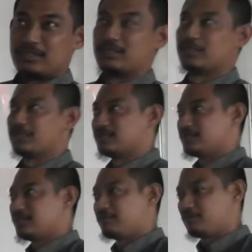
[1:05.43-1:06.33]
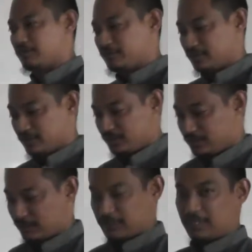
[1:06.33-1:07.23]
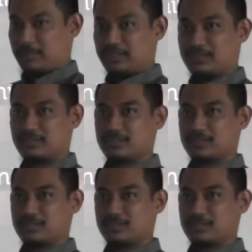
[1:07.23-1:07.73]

Have you ever heard 7 Habits